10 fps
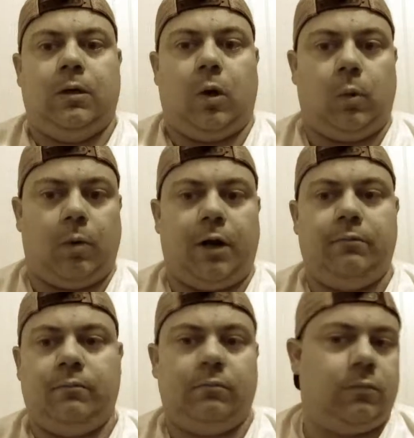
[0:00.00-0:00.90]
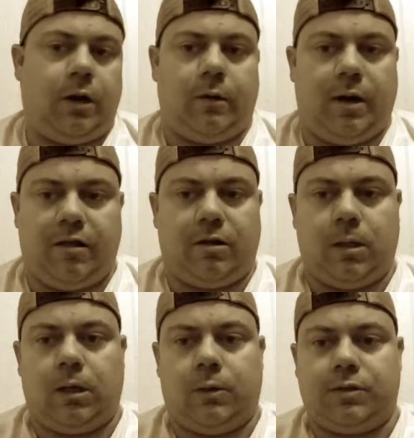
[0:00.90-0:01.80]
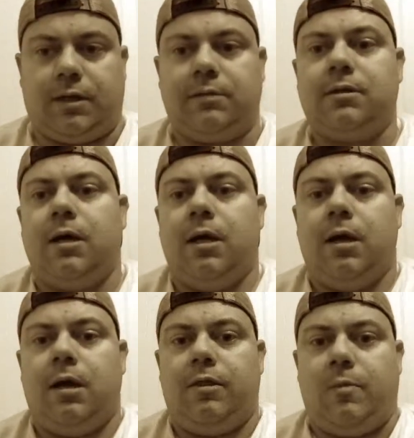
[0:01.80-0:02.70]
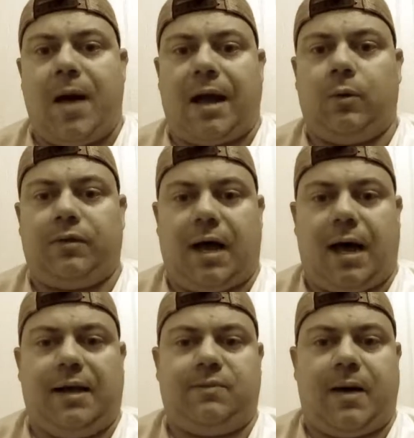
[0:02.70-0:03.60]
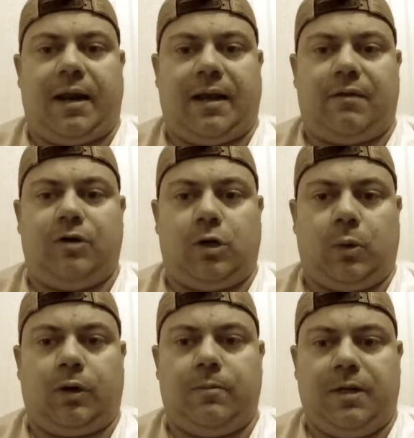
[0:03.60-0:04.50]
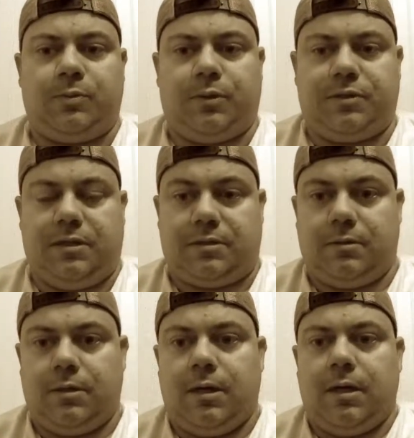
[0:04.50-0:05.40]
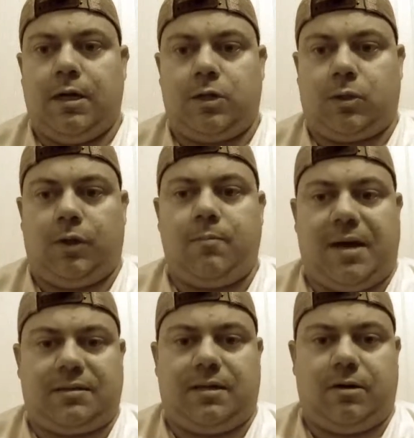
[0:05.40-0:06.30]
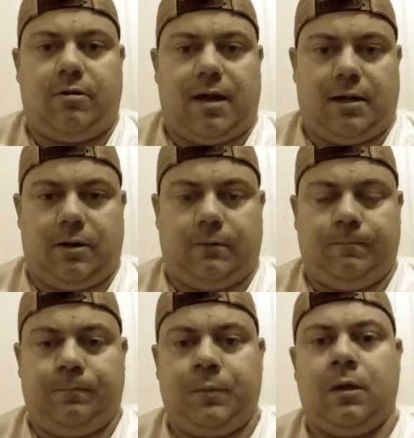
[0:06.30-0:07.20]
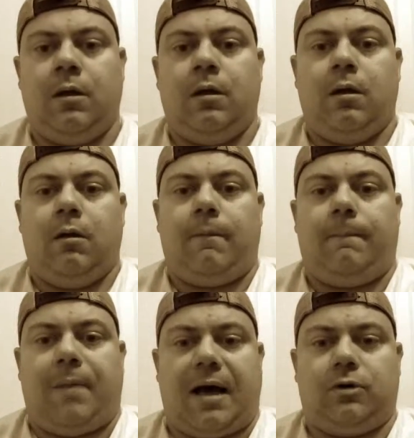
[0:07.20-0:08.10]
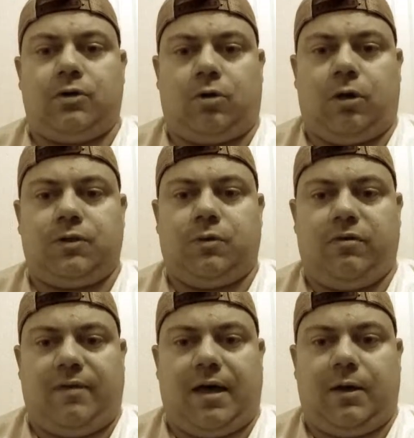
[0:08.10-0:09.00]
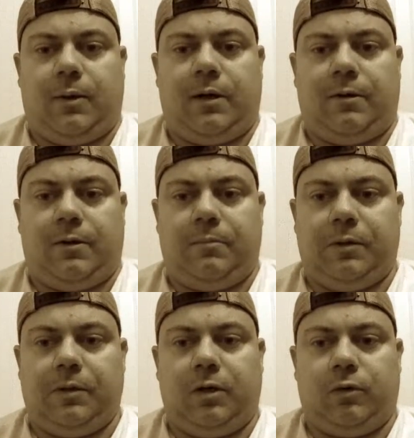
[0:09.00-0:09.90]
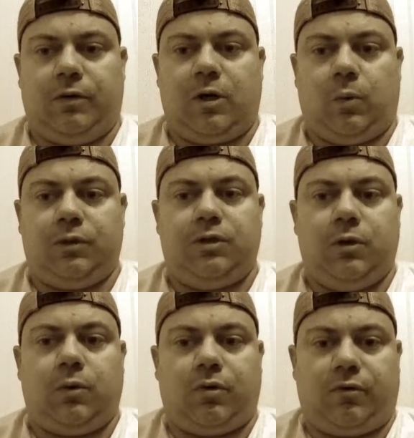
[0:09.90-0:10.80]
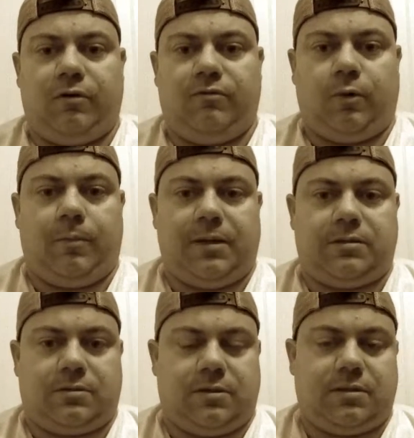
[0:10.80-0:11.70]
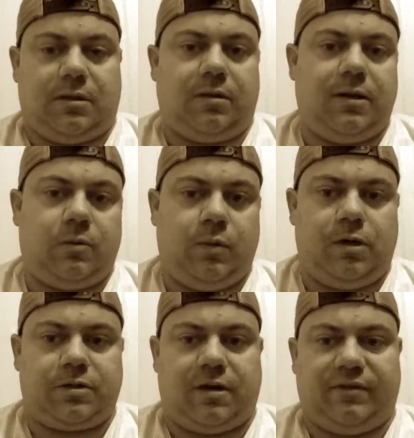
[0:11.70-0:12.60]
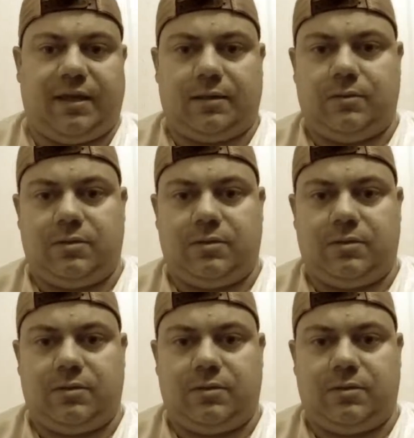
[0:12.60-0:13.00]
home run, anything along those lines. The batter with the highest batting average during a baseball season is called the best hitter that year. Batters are also evaluated in their ability to reach 1, 2, or 3, 4 bases in a single hit. We just covered that 2